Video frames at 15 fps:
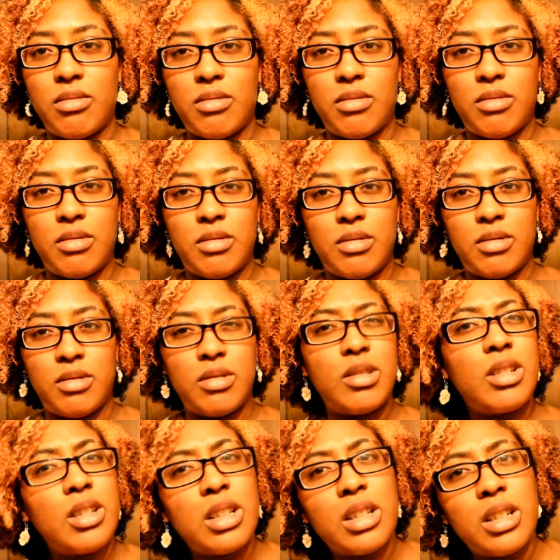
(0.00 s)

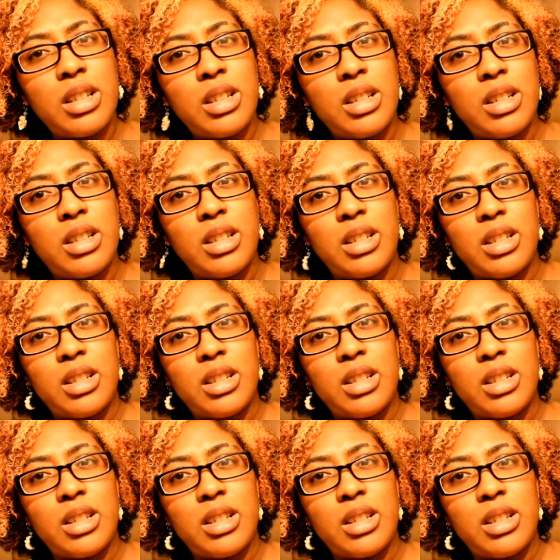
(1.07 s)
(silence)